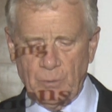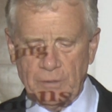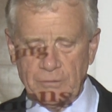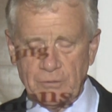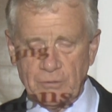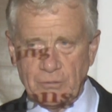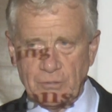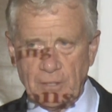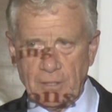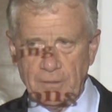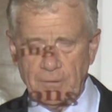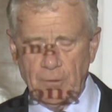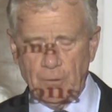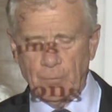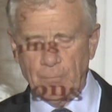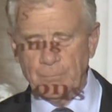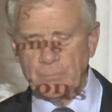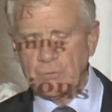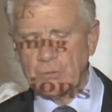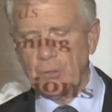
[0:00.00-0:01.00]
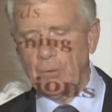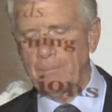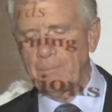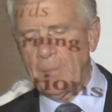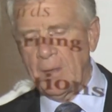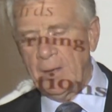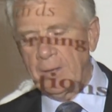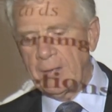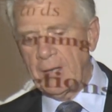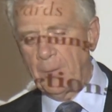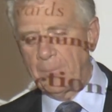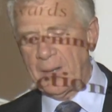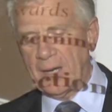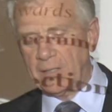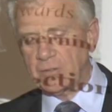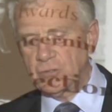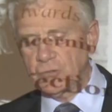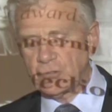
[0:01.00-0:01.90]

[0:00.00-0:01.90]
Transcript: want to say no. So, now back